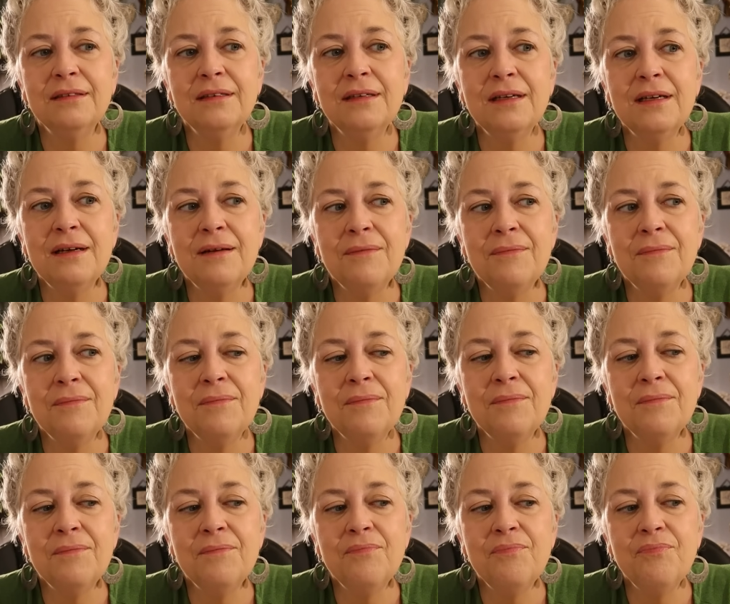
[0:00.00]

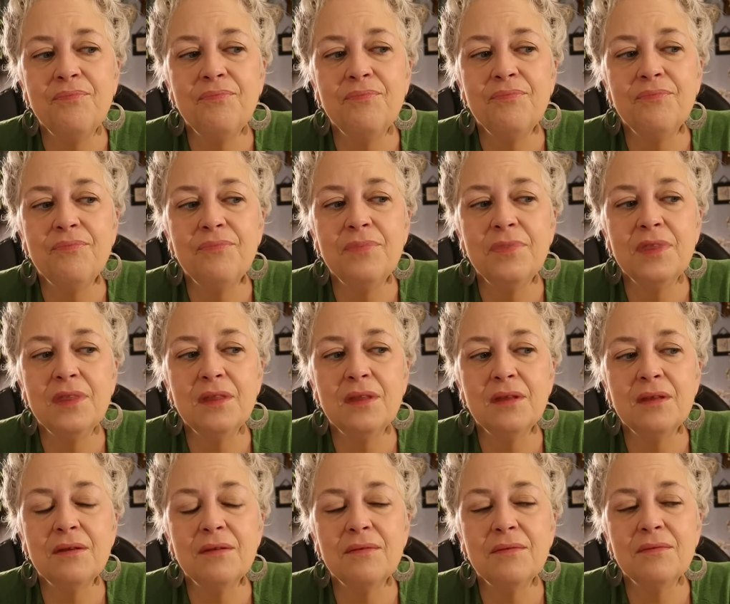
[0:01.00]

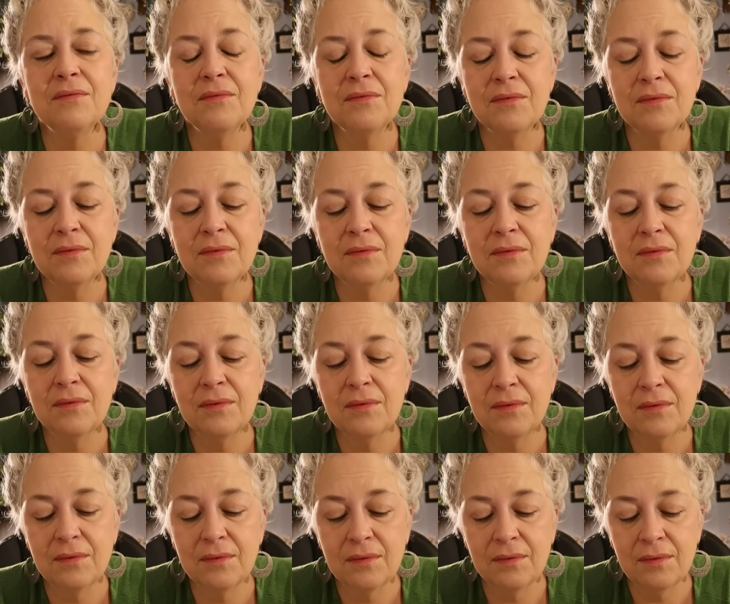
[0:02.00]

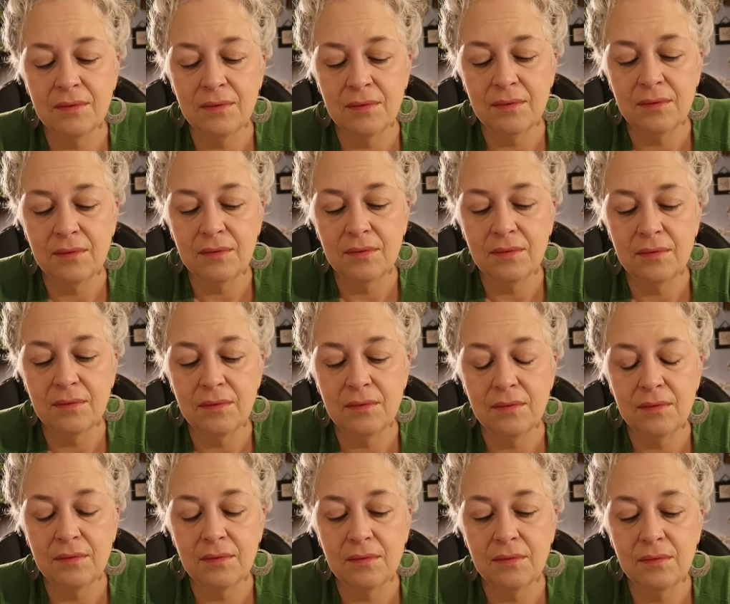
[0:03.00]

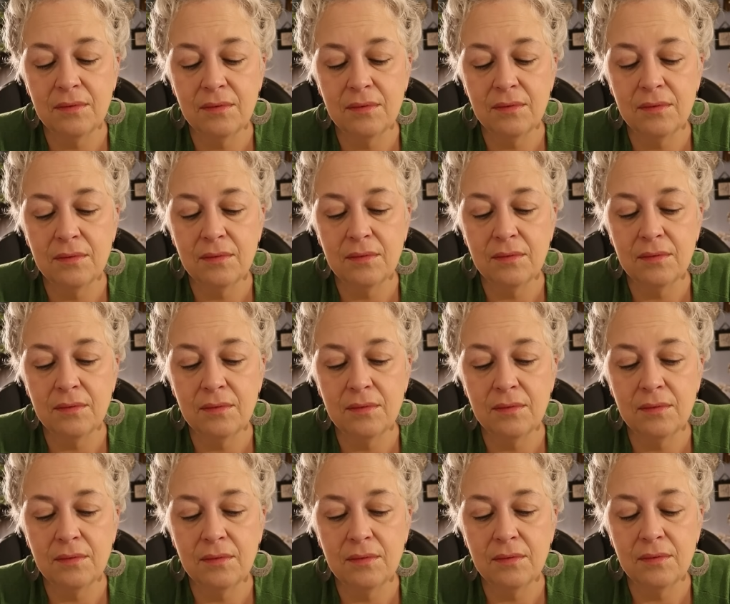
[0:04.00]

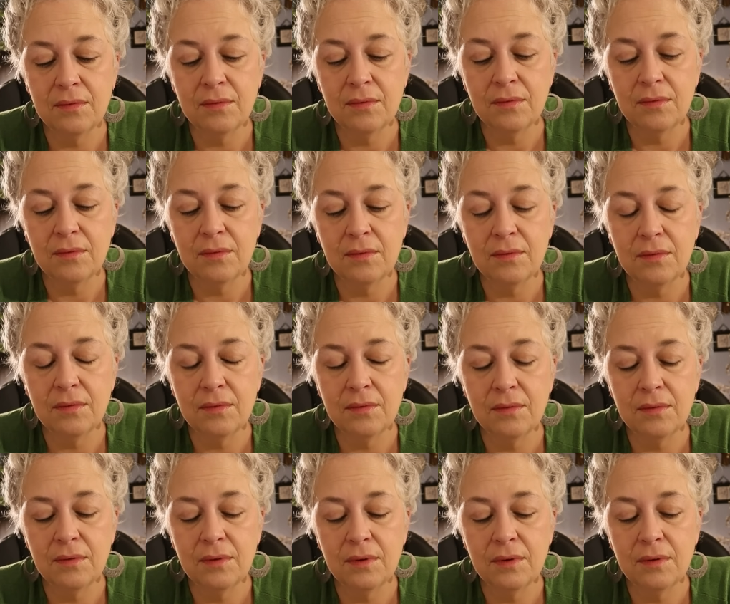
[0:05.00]

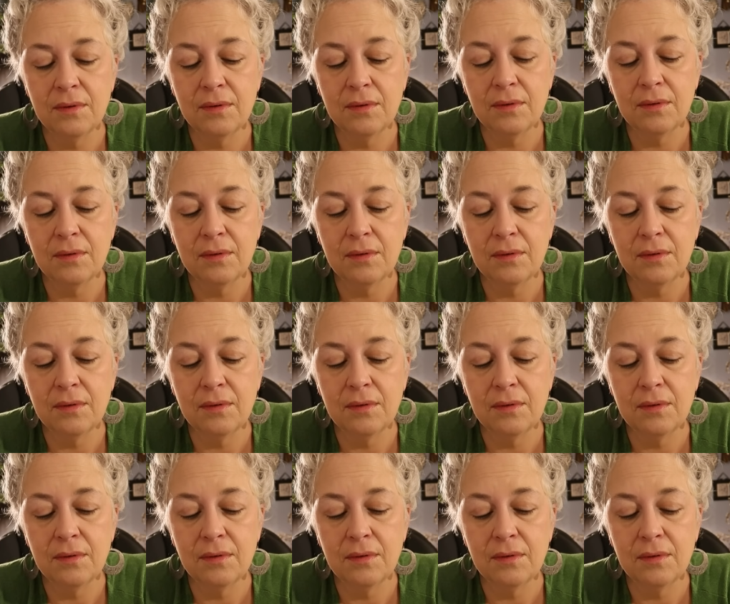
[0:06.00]
(no one is talking)